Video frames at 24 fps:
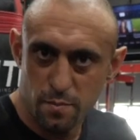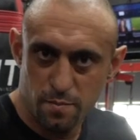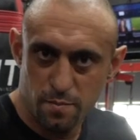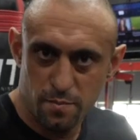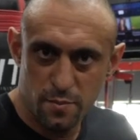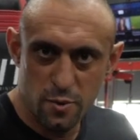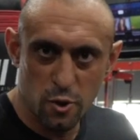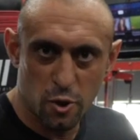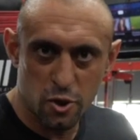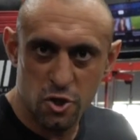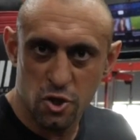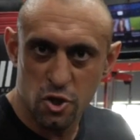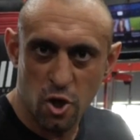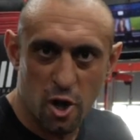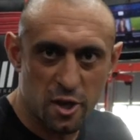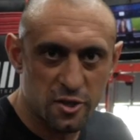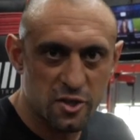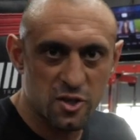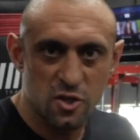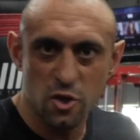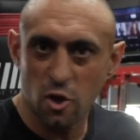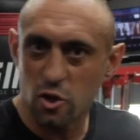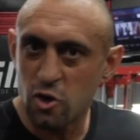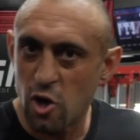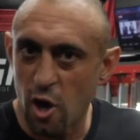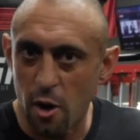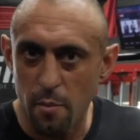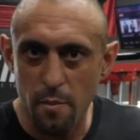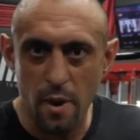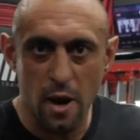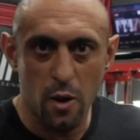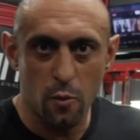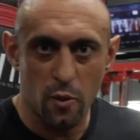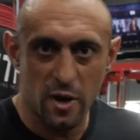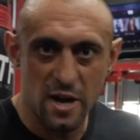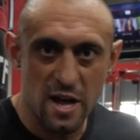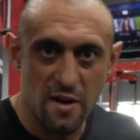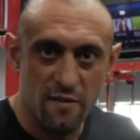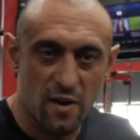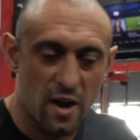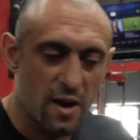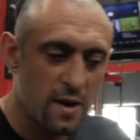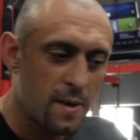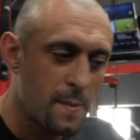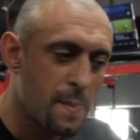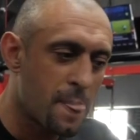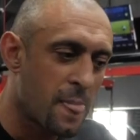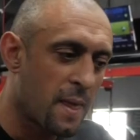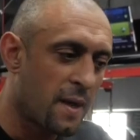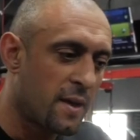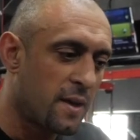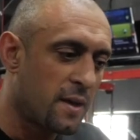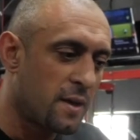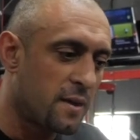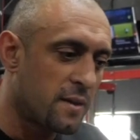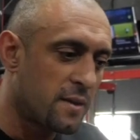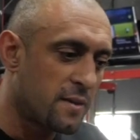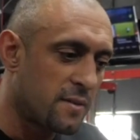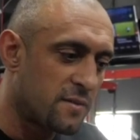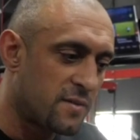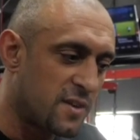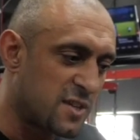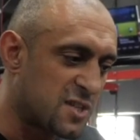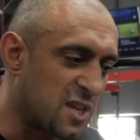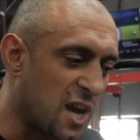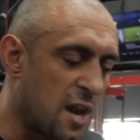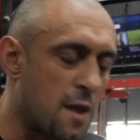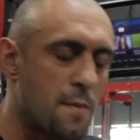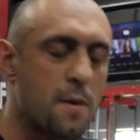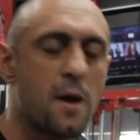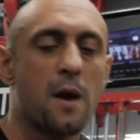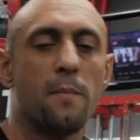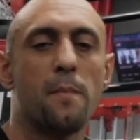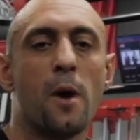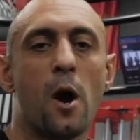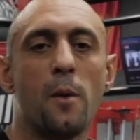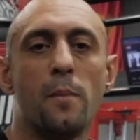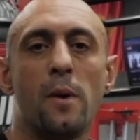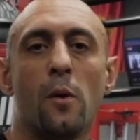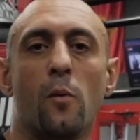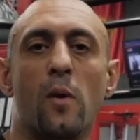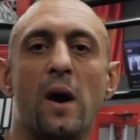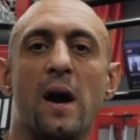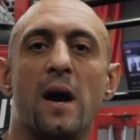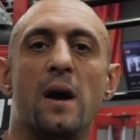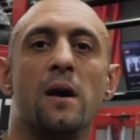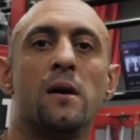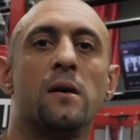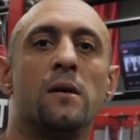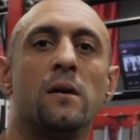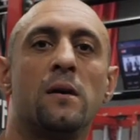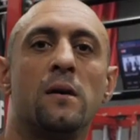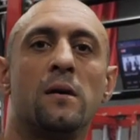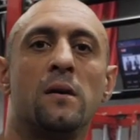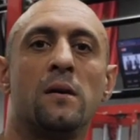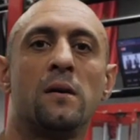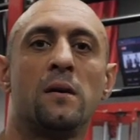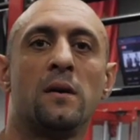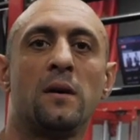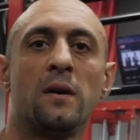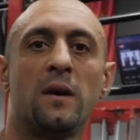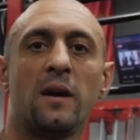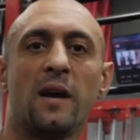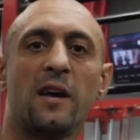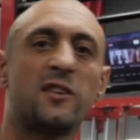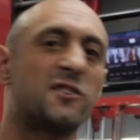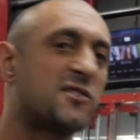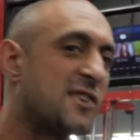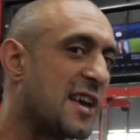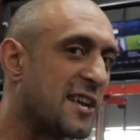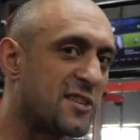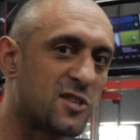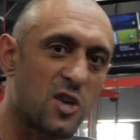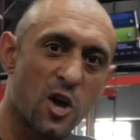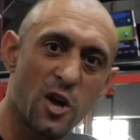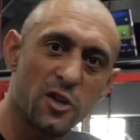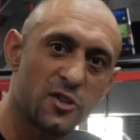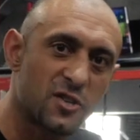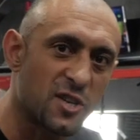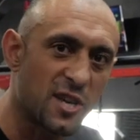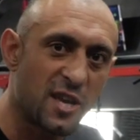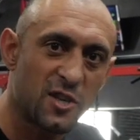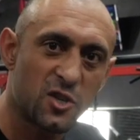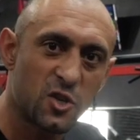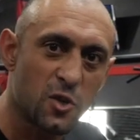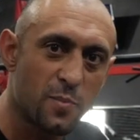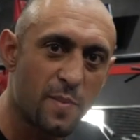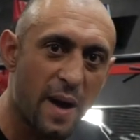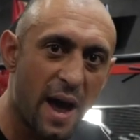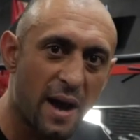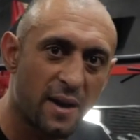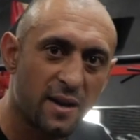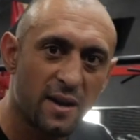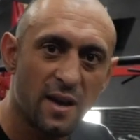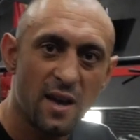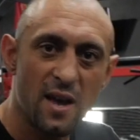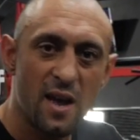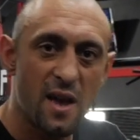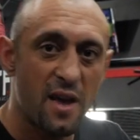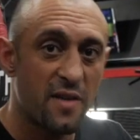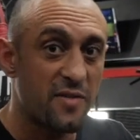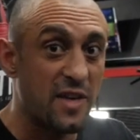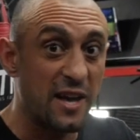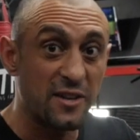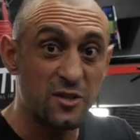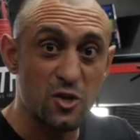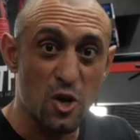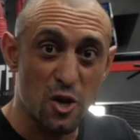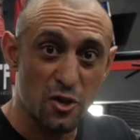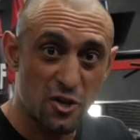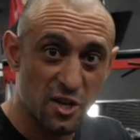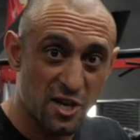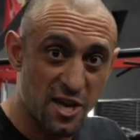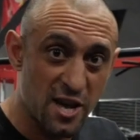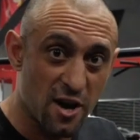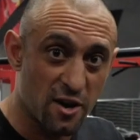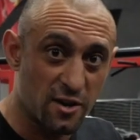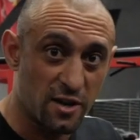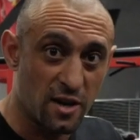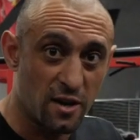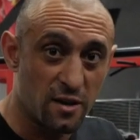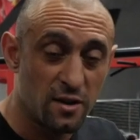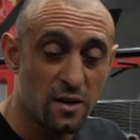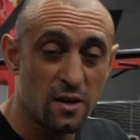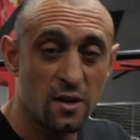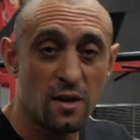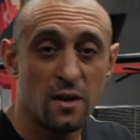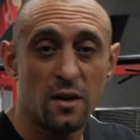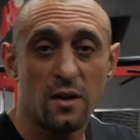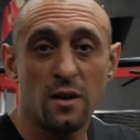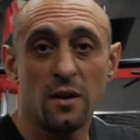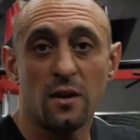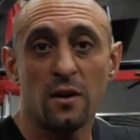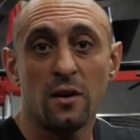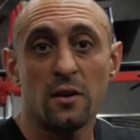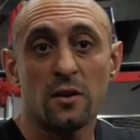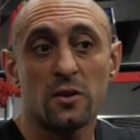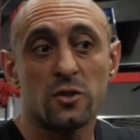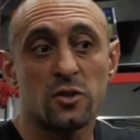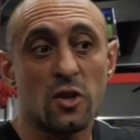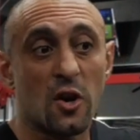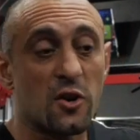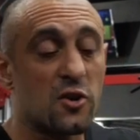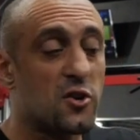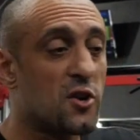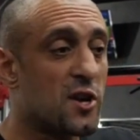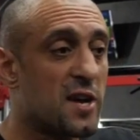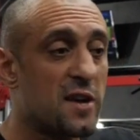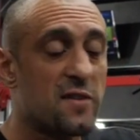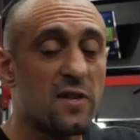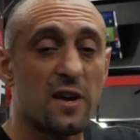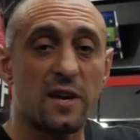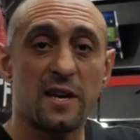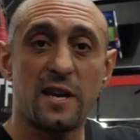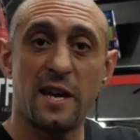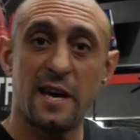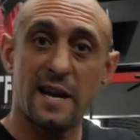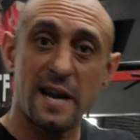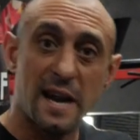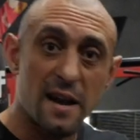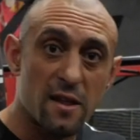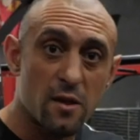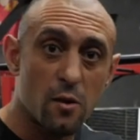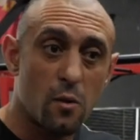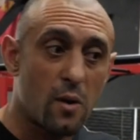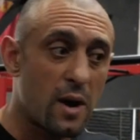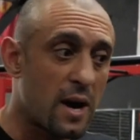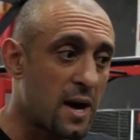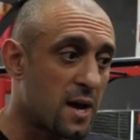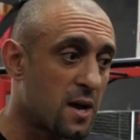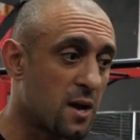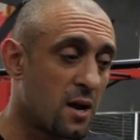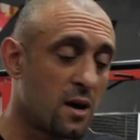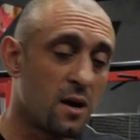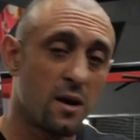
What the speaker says: your shots, your combo, whatever, there's going to be a moment where it's their turn to hit you back, their turn to counter. So you either get out of the way,